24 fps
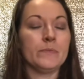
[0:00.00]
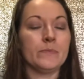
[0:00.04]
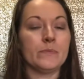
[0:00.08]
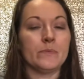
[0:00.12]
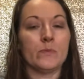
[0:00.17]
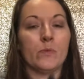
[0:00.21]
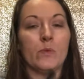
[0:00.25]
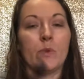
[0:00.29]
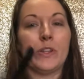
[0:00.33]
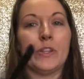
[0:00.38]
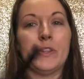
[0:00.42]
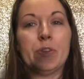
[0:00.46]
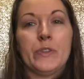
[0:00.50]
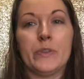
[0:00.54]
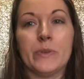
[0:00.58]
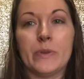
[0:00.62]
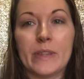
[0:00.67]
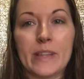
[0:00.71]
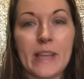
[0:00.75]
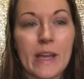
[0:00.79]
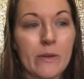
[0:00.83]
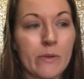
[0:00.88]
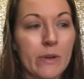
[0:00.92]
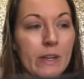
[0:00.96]
when you do it
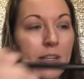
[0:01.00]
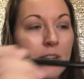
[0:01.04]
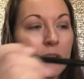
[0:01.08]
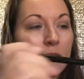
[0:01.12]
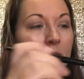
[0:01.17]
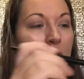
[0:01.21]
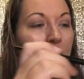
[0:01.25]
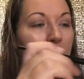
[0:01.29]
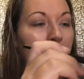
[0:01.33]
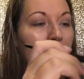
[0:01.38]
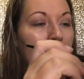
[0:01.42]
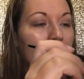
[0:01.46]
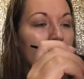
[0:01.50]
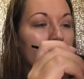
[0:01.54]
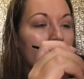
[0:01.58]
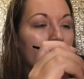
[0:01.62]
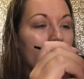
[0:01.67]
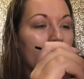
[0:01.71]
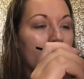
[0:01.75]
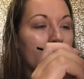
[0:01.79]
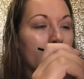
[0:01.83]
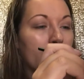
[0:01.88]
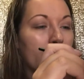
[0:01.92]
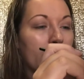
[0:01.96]
that way. So that's
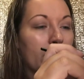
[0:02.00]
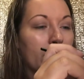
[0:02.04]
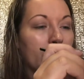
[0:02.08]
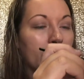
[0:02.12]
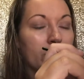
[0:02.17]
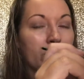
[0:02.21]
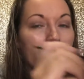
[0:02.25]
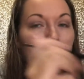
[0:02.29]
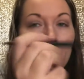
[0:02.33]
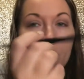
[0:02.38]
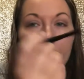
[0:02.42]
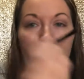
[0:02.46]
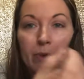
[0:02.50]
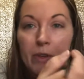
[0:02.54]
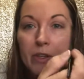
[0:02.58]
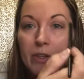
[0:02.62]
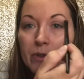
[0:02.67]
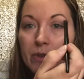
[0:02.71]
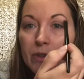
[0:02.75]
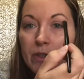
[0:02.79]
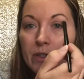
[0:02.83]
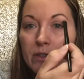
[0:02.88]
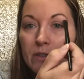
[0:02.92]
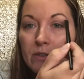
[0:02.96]
what I'm going to show you. But you
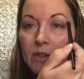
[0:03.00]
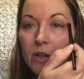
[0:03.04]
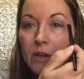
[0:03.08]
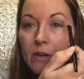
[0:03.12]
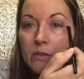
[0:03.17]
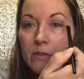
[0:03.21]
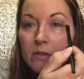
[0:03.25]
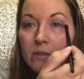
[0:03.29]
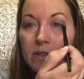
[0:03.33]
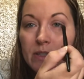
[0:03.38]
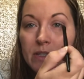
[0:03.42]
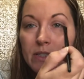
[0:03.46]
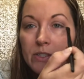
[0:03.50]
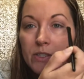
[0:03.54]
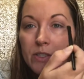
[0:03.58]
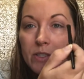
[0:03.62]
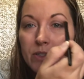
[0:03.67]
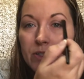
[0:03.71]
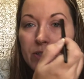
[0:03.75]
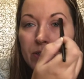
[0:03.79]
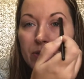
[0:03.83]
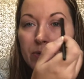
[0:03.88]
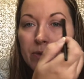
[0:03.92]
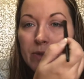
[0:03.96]
can totally
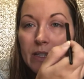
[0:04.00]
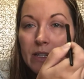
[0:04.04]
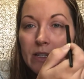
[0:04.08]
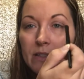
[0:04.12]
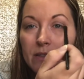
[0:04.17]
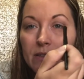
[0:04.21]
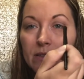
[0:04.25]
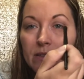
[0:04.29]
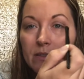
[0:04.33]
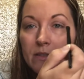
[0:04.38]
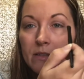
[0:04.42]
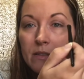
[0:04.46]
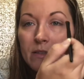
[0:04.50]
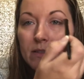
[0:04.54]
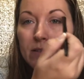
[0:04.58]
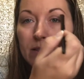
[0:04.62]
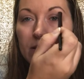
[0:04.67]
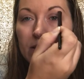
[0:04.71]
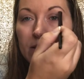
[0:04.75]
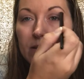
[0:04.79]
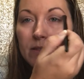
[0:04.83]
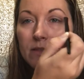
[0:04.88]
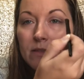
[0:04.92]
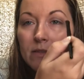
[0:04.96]
just do it
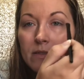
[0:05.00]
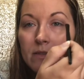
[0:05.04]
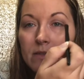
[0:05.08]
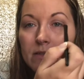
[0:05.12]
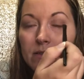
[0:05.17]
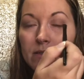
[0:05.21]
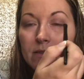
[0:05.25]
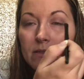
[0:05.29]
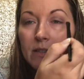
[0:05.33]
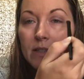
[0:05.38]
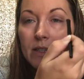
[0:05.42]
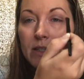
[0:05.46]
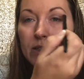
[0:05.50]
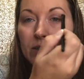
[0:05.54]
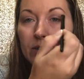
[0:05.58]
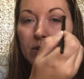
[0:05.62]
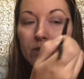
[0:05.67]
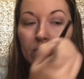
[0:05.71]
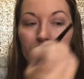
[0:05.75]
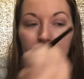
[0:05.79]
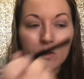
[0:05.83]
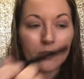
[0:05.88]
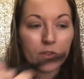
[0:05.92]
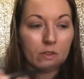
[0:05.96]
in a
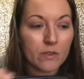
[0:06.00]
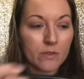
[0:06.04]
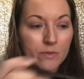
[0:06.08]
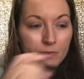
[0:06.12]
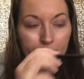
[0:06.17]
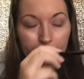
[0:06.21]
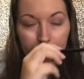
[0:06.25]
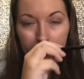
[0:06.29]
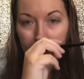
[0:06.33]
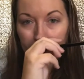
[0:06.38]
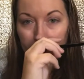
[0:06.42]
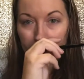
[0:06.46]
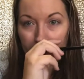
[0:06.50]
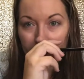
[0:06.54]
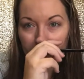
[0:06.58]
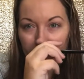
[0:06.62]
curve, a